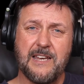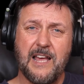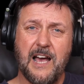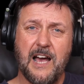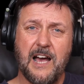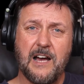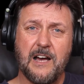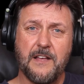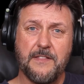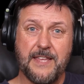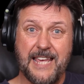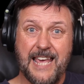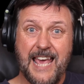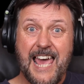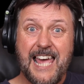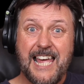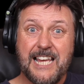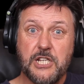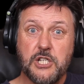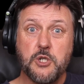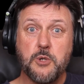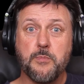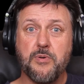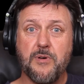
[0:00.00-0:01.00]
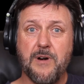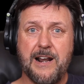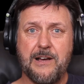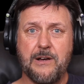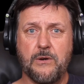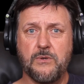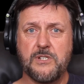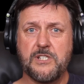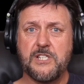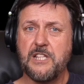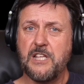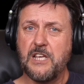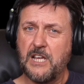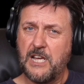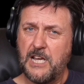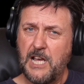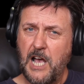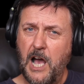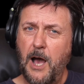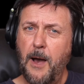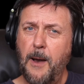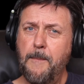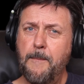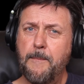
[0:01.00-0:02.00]
the Edge browser that
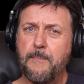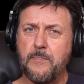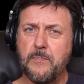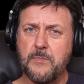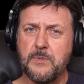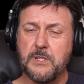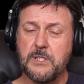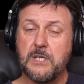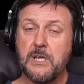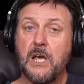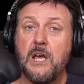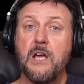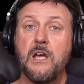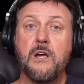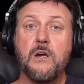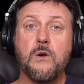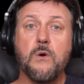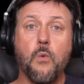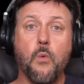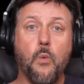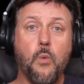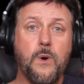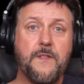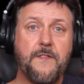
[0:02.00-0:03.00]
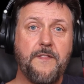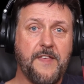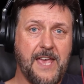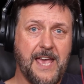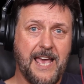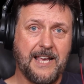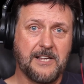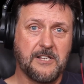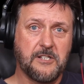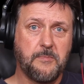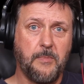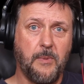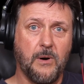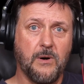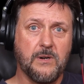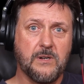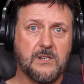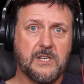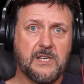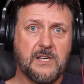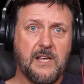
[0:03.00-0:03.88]
comes with the Xbox,